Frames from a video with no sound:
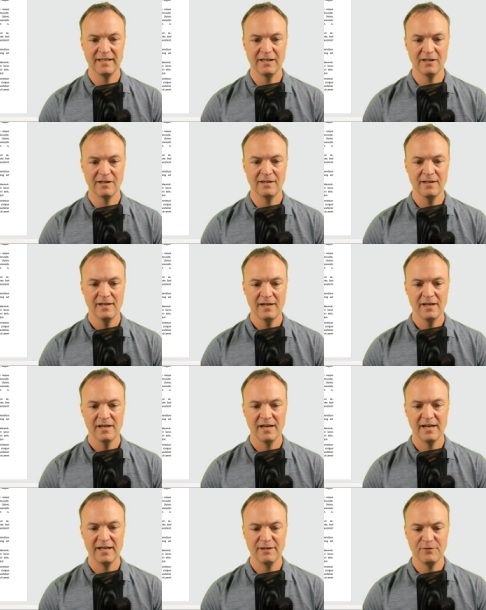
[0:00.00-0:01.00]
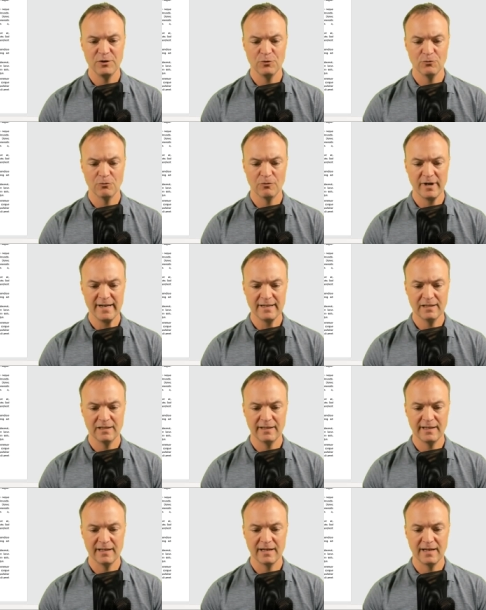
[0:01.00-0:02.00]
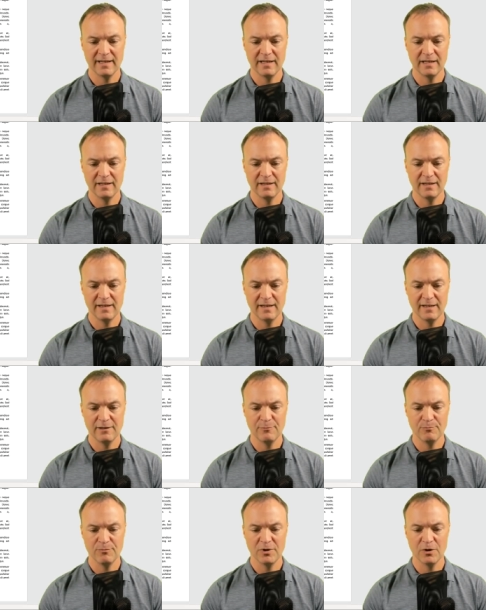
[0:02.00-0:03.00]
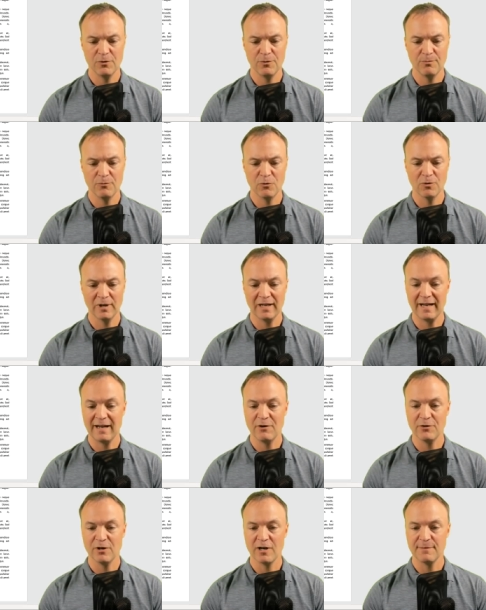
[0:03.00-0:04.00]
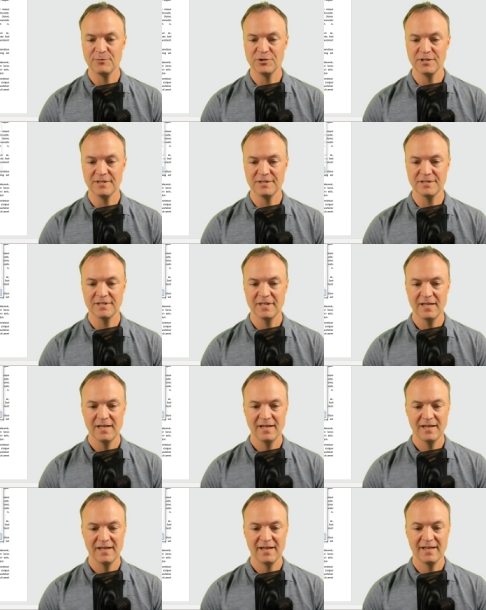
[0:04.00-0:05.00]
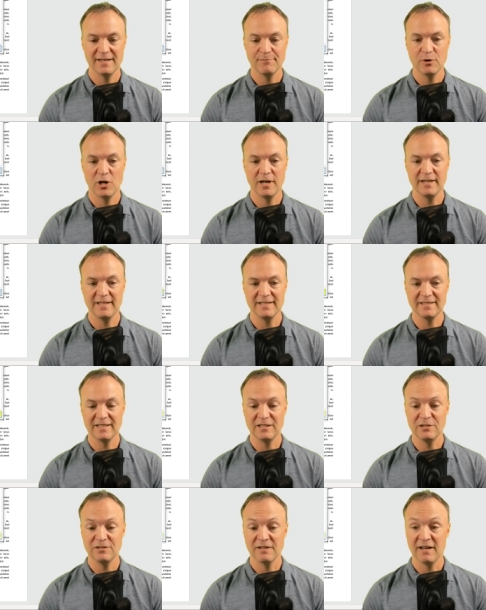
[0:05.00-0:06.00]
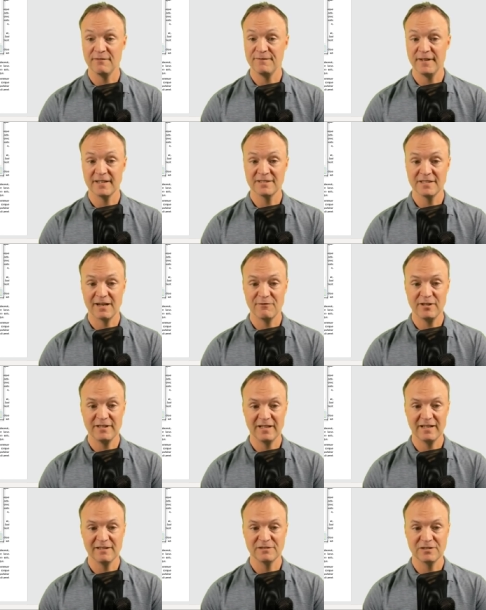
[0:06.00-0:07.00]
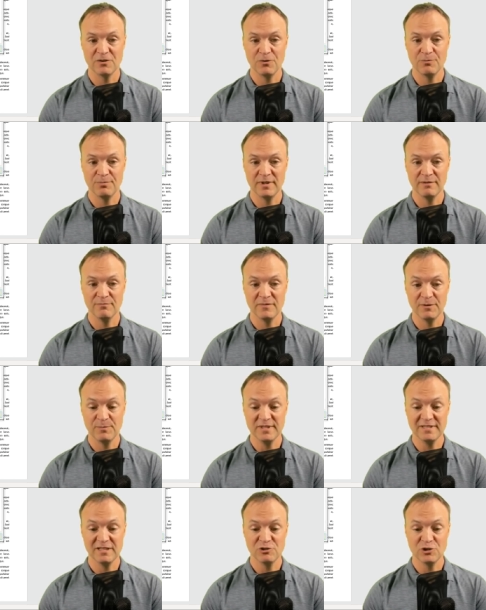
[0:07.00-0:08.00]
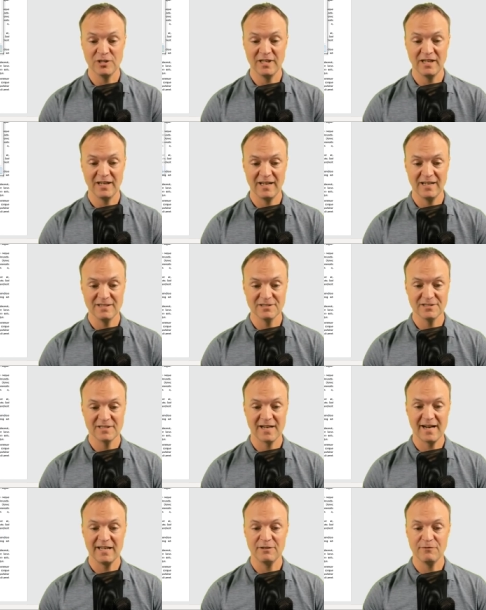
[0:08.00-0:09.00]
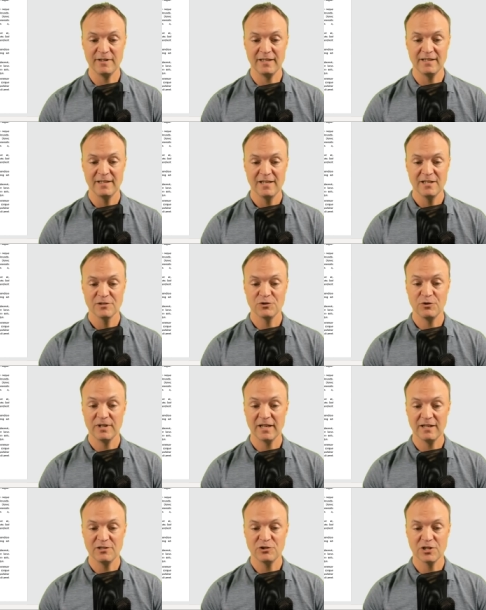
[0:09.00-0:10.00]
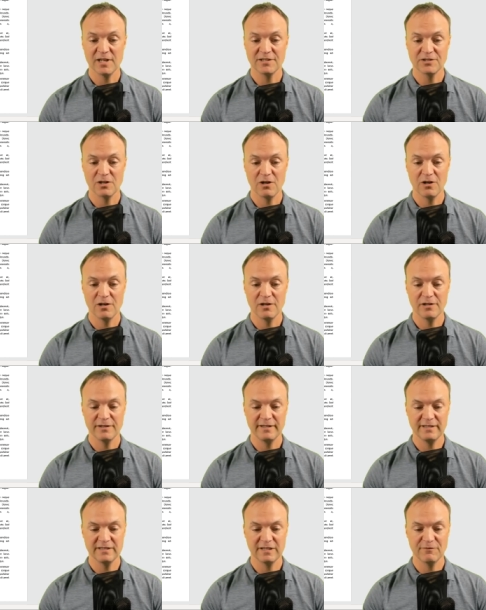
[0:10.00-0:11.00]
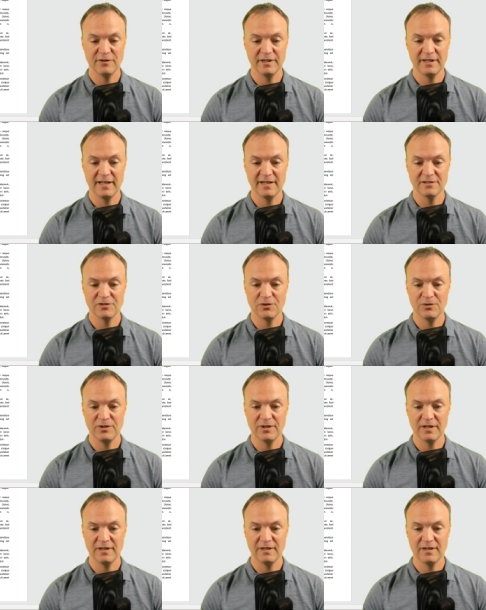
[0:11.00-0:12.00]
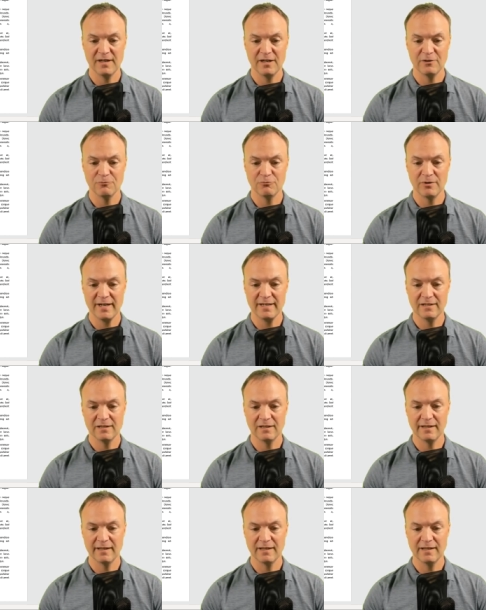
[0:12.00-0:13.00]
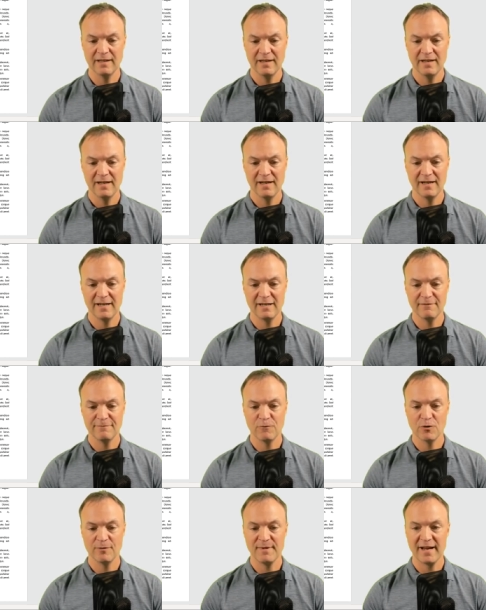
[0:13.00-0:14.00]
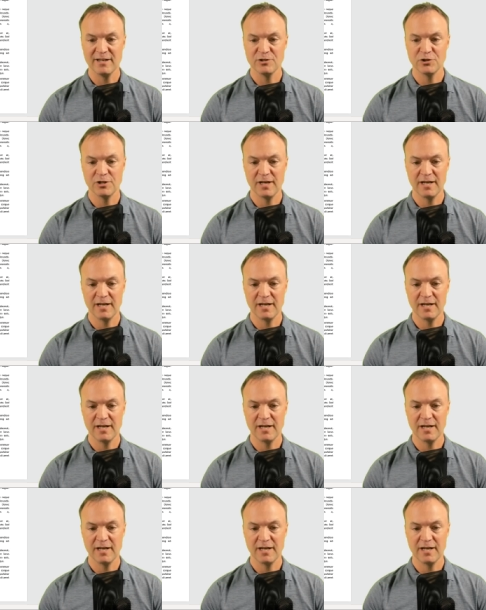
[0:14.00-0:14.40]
here. If you right click, I can go more layout options on it and fix everything. So in the positioning inside of it, so you can adjust all these different things. So you can right click, format